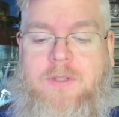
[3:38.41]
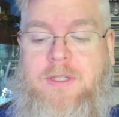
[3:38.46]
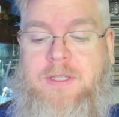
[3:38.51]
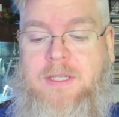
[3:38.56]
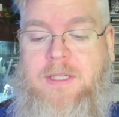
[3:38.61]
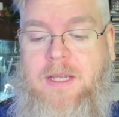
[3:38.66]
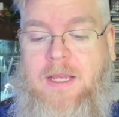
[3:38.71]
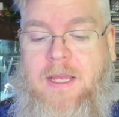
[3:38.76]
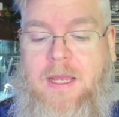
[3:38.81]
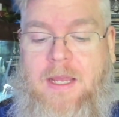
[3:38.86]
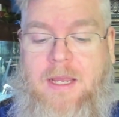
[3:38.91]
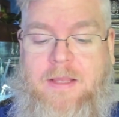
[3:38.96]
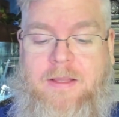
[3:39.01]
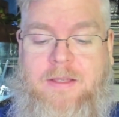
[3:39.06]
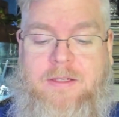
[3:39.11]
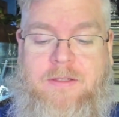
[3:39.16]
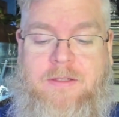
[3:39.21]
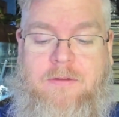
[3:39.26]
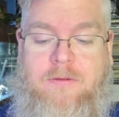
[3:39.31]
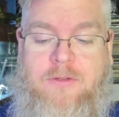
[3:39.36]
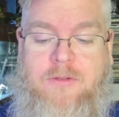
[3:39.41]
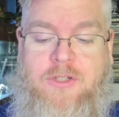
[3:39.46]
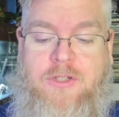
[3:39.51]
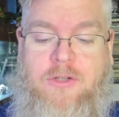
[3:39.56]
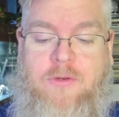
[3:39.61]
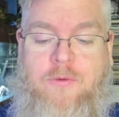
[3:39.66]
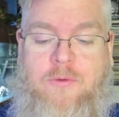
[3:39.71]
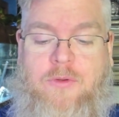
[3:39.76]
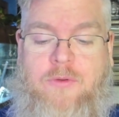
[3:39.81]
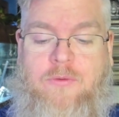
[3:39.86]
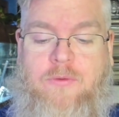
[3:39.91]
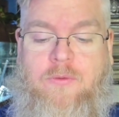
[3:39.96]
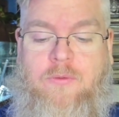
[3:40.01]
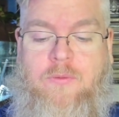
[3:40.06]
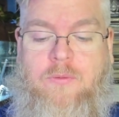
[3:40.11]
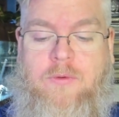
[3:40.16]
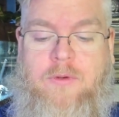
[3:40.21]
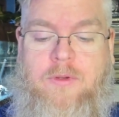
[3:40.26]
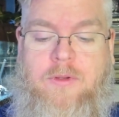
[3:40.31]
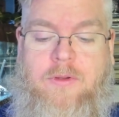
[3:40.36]
and say, hey, this will show
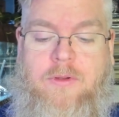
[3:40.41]
you,